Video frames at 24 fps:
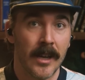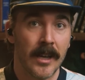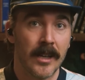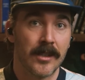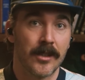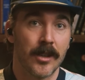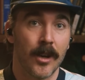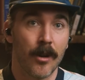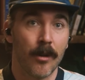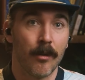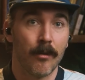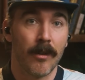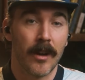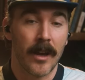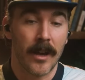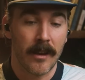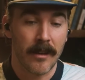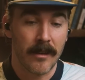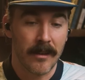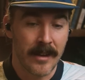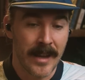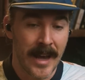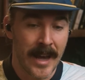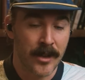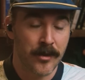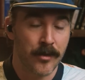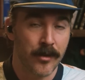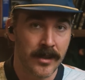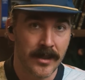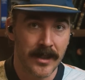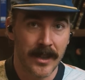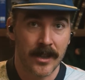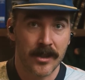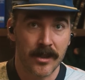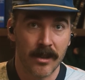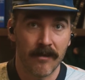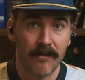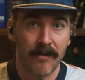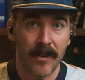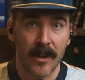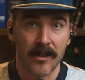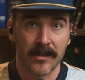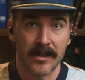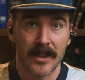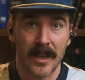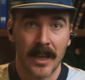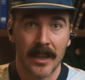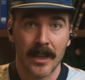So natural selection
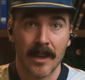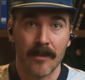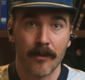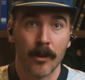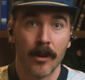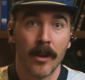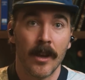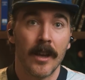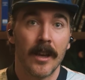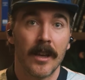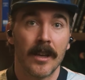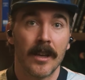fails at that level.